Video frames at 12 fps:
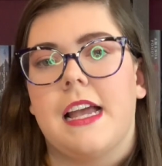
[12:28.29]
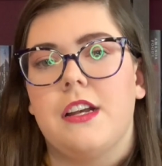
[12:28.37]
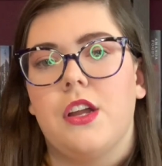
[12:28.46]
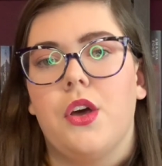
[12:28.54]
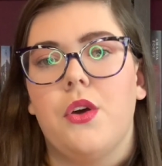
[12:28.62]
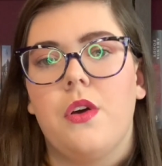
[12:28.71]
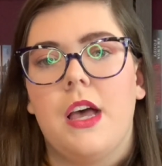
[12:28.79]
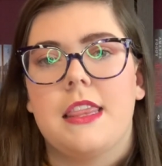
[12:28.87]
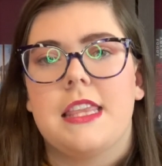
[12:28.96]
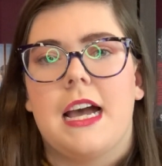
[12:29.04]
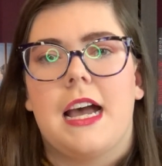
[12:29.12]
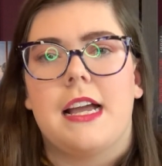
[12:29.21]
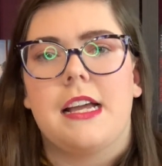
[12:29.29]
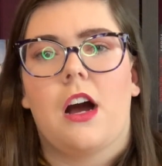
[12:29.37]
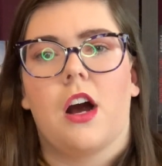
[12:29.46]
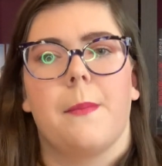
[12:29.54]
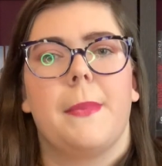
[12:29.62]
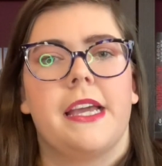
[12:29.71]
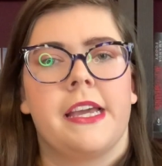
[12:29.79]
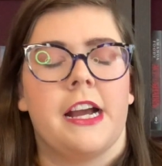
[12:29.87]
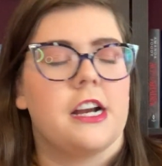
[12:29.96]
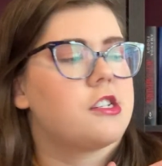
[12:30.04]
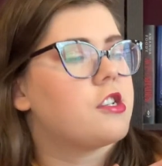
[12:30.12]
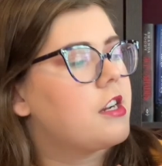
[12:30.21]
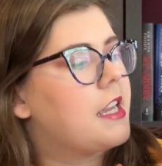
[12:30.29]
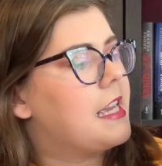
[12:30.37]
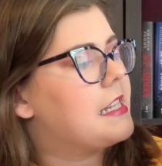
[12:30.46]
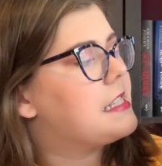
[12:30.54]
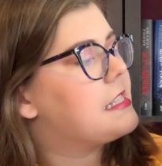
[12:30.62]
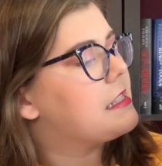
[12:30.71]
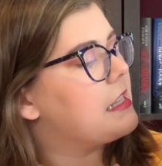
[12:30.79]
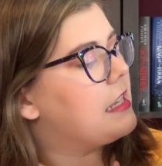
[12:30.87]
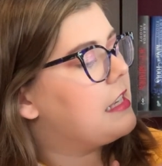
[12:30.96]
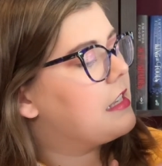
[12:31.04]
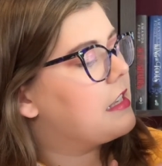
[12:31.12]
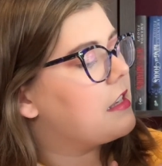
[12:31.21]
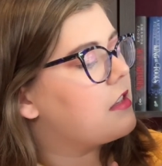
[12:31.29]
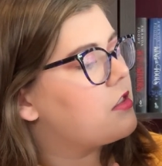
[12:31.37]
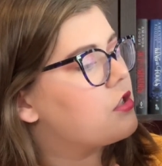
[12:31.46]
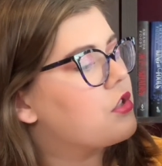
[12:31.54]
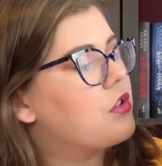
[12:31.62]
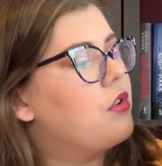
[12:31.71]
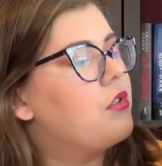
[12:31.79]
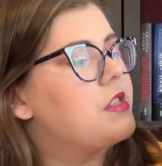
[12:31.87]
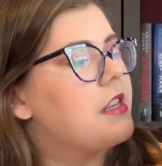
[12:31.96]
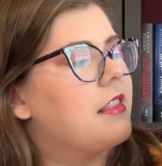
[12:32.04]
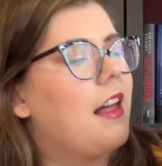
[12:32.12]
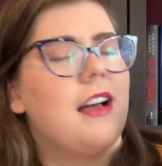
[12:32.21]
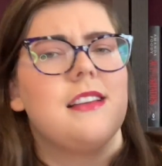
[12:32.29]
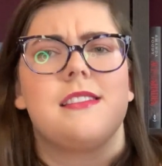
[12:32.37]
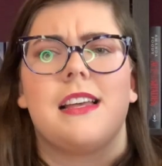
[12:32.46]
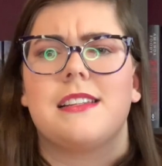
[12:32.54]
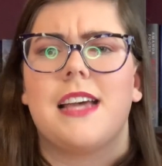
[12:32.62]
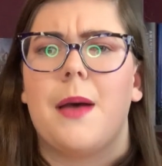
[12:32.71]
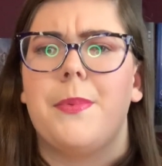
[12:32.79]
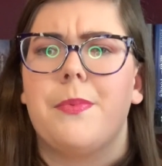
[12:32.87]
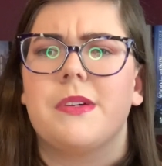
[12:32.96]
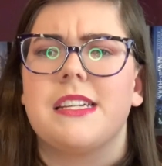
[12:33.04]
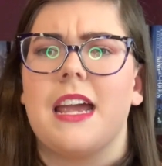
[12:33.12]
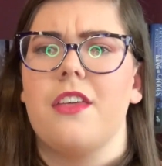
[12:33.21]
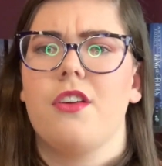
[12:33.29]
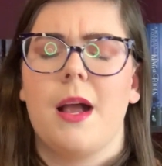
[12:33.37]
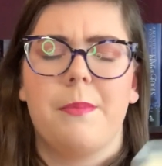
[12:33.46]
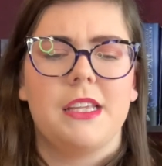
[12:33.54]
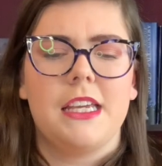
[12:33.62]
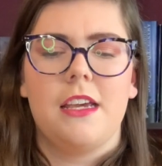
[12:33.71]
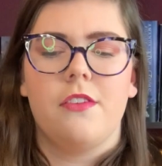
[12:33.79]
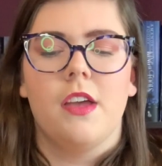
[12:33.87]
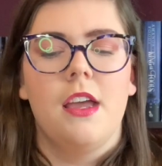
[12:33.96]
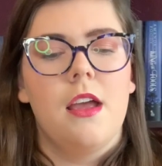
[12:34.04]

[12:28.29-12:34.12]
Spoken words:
I know that our main character can see the truths and lies that tie people together, I believe,